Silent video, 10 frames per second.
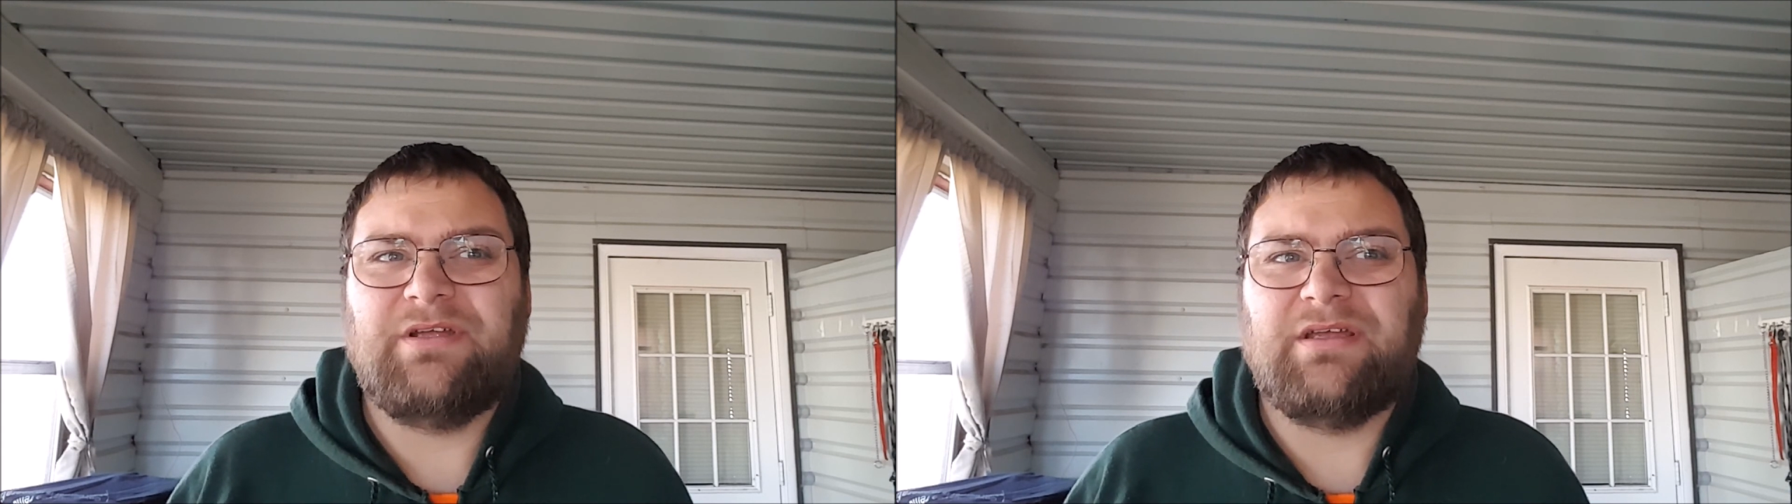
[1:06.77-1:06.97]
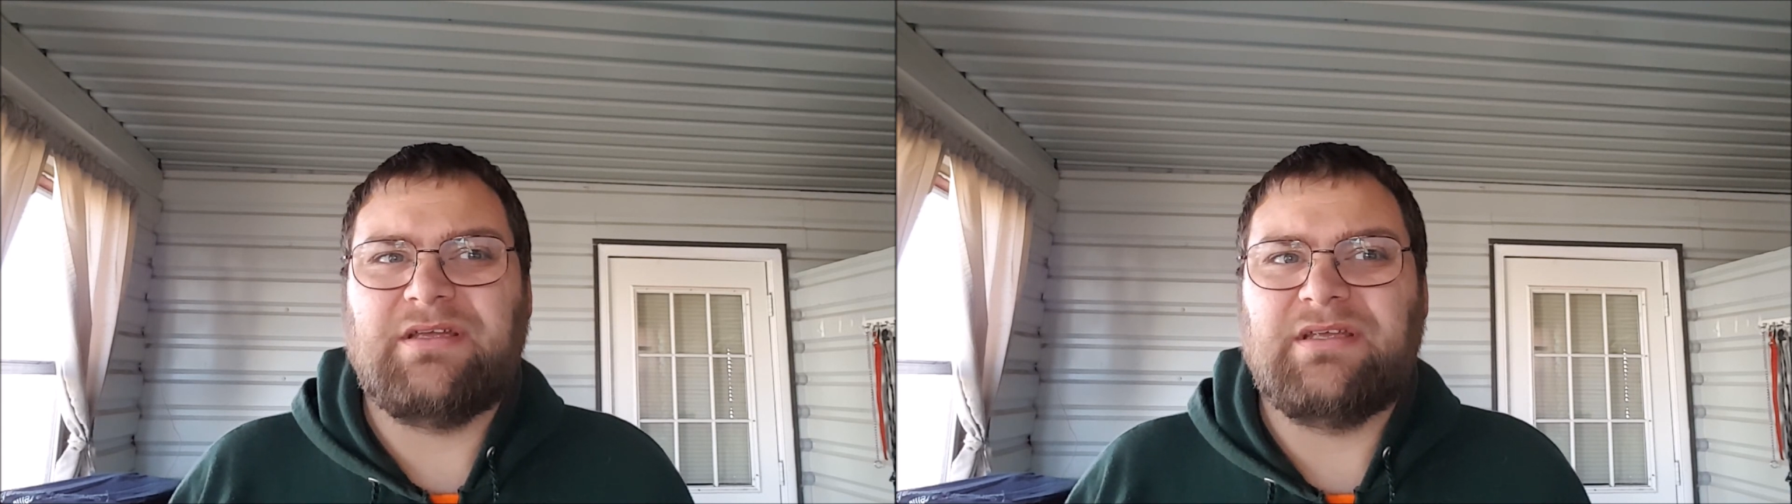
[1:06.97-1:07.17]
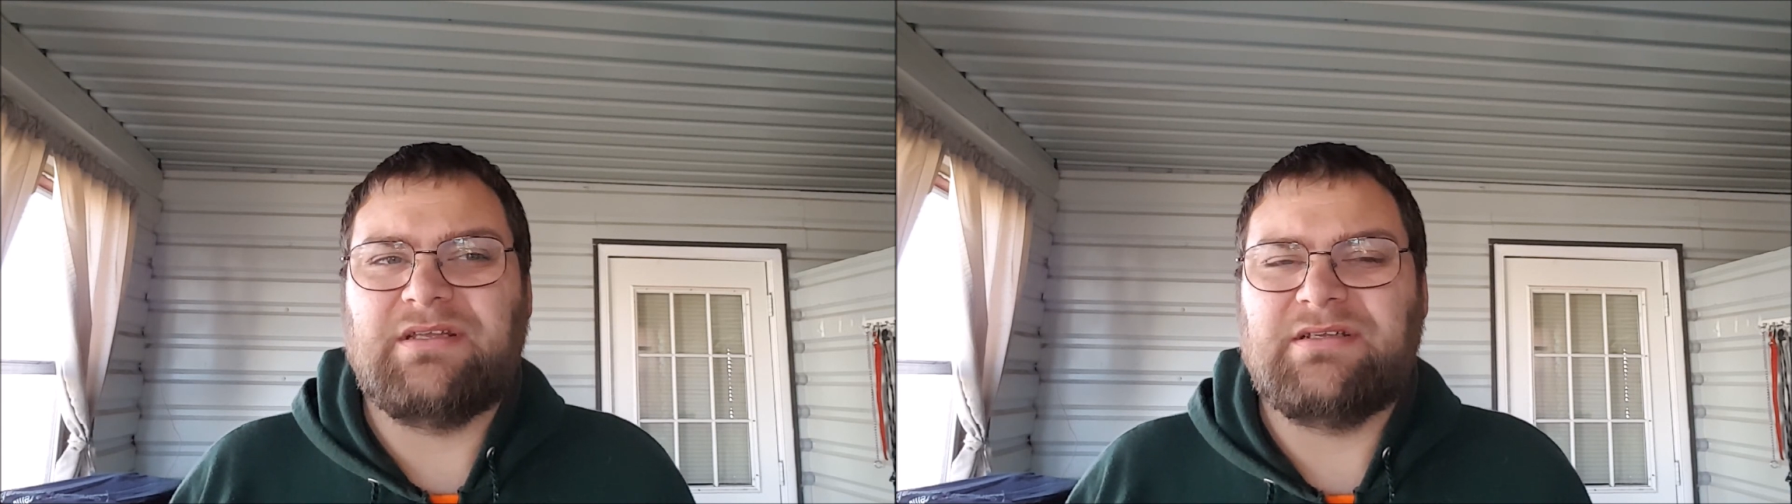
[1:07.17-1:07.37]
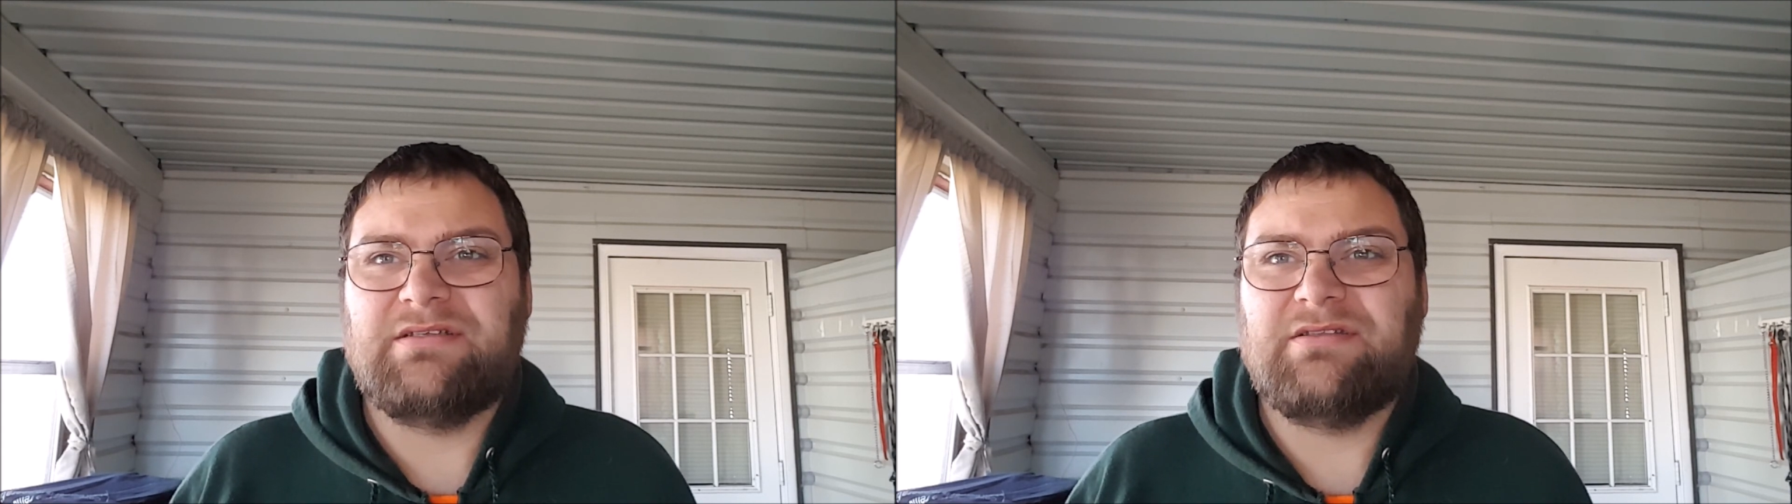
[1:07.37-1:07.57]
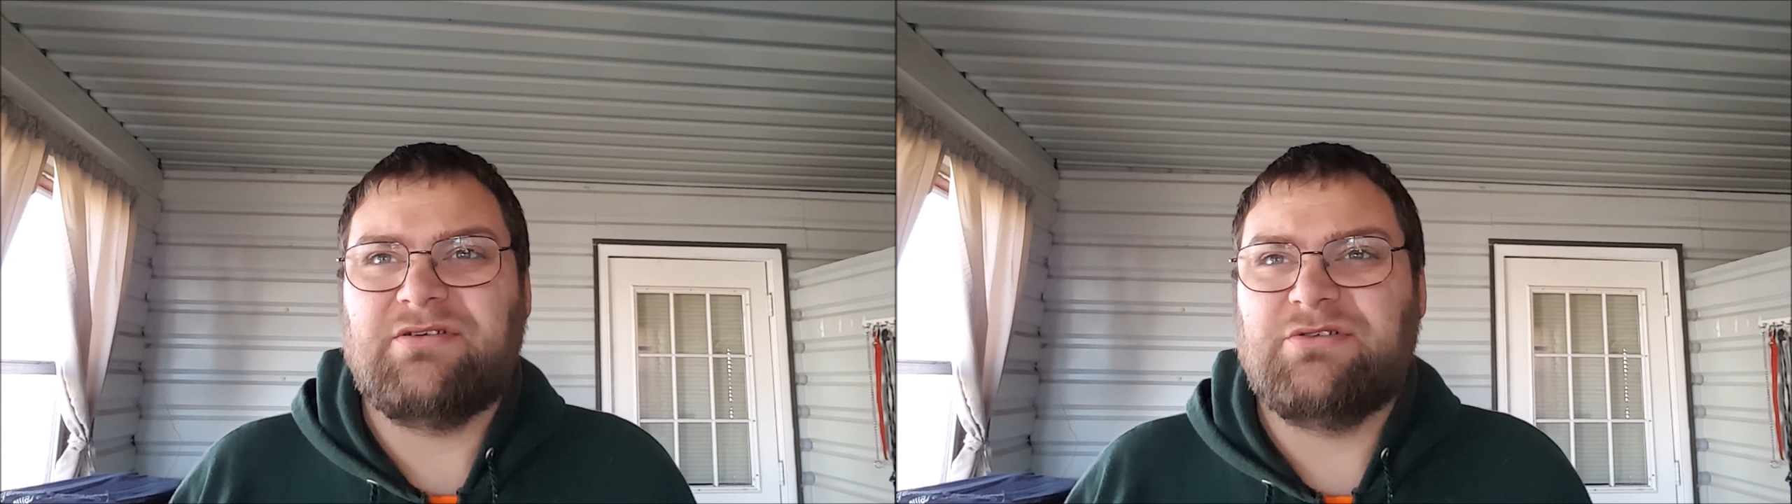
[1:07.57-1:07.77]

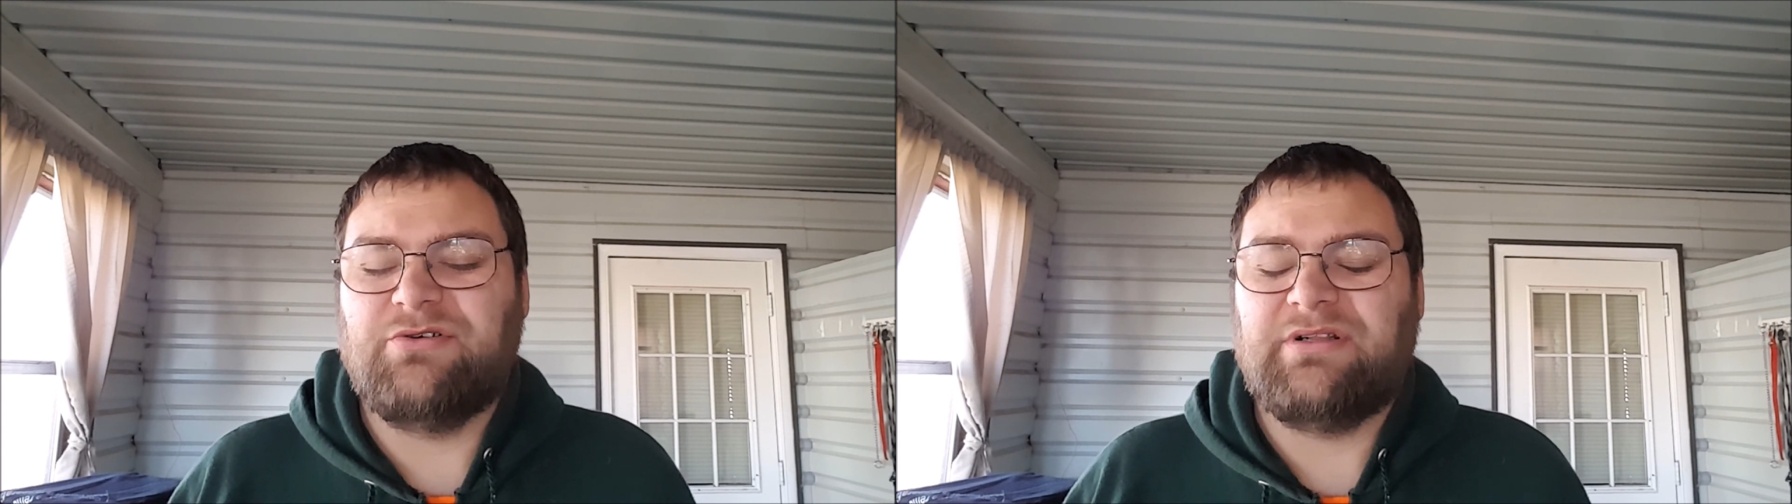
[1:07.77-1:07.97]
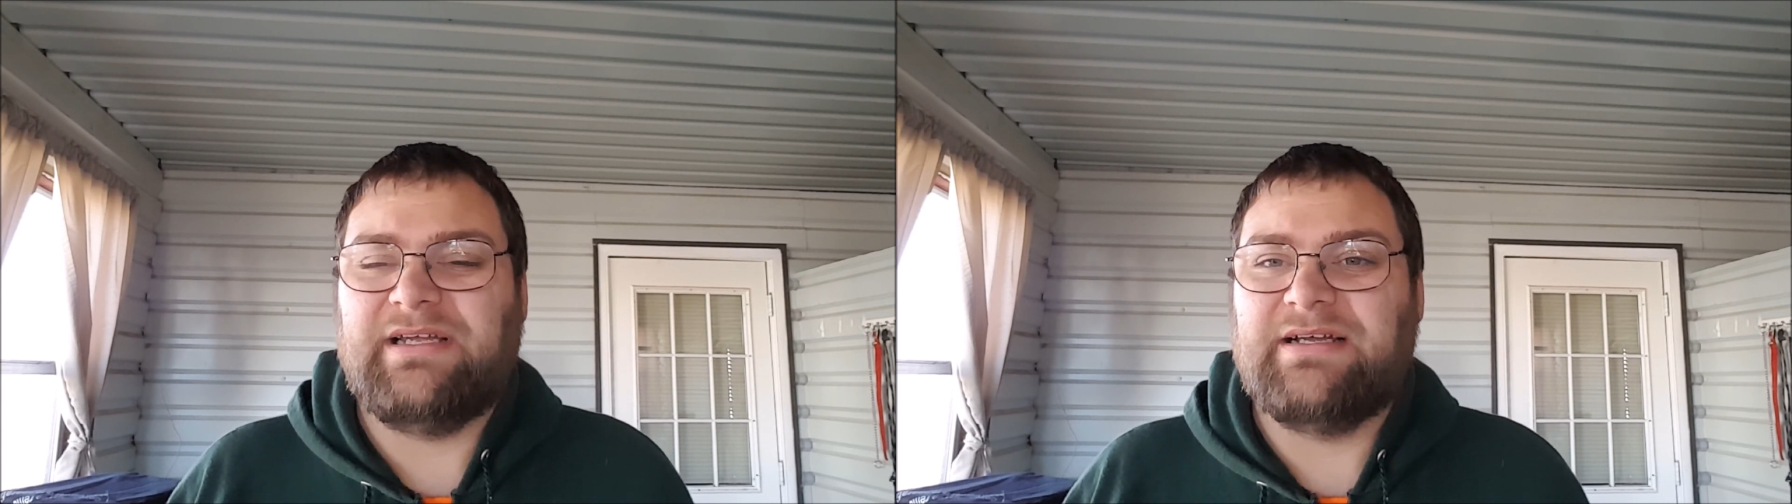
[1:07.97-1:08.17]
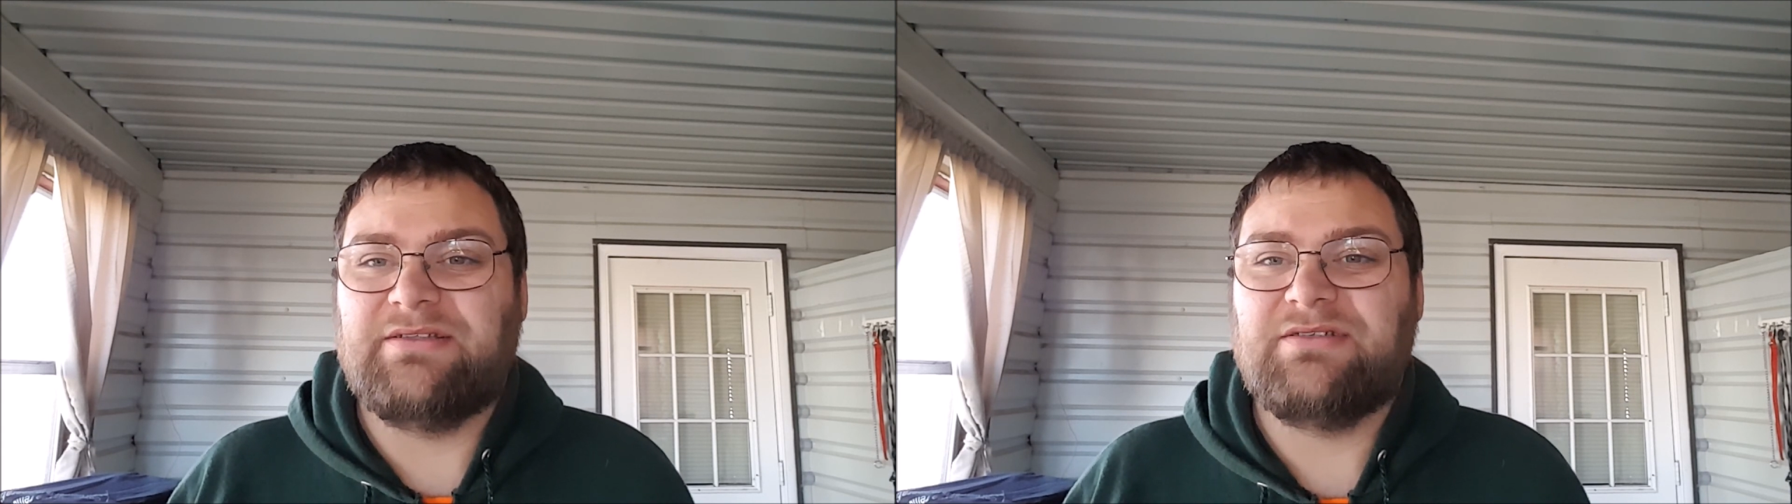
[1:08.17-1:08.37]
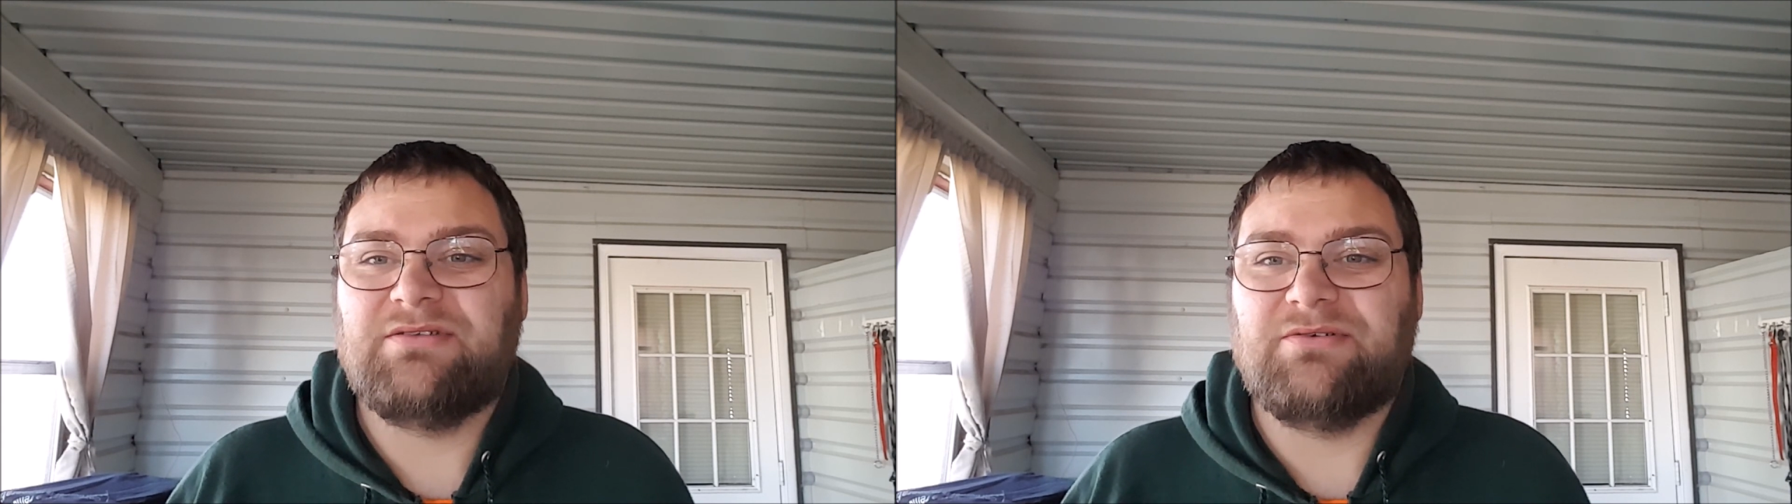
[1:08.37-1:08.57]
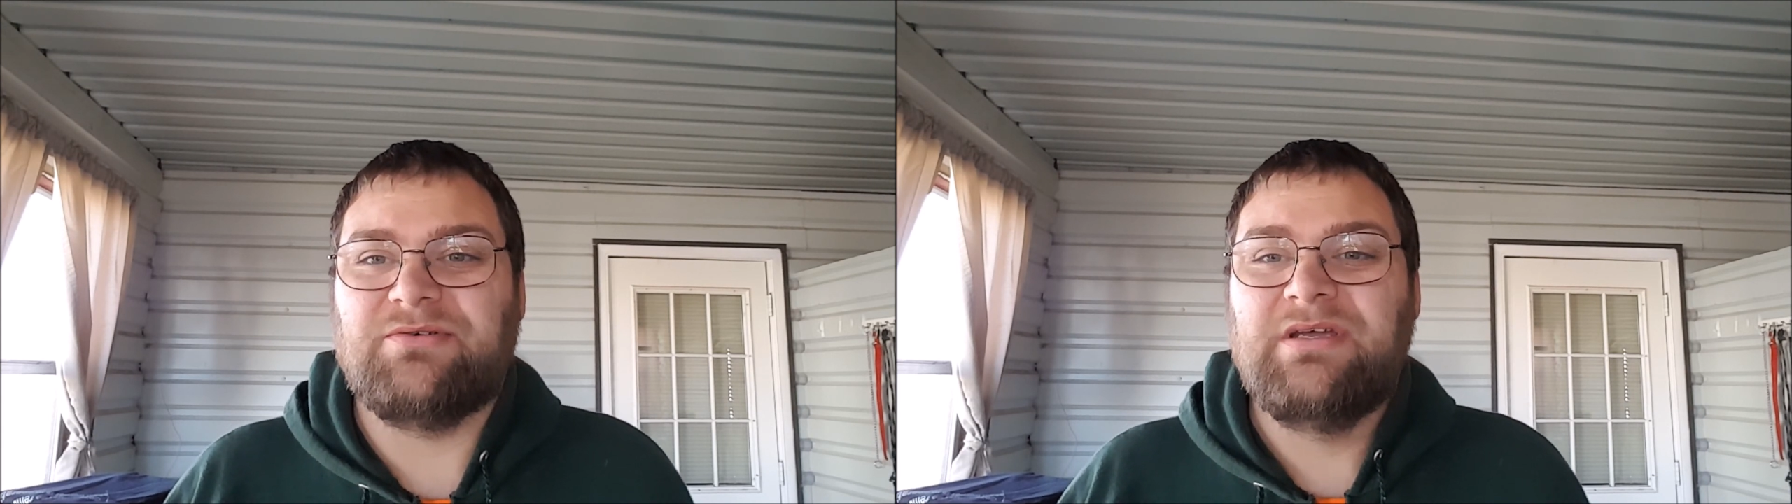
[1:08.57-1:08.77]
and there's no clouds,
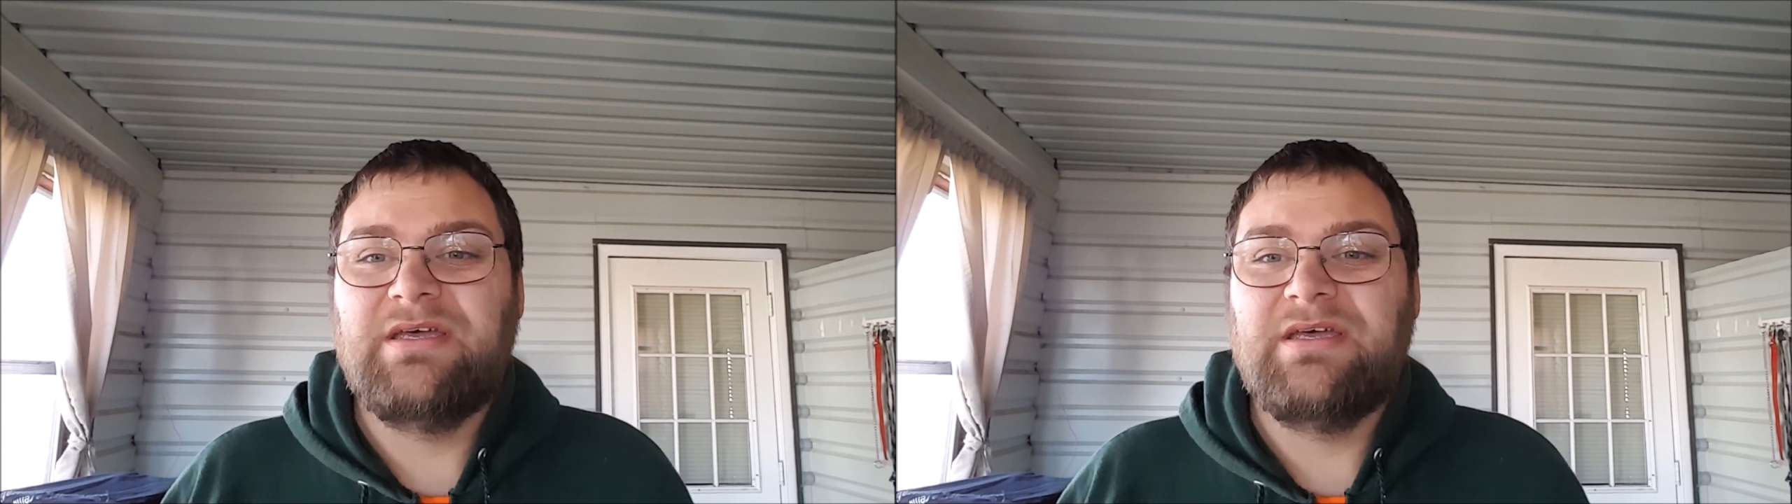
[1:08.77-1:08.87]
so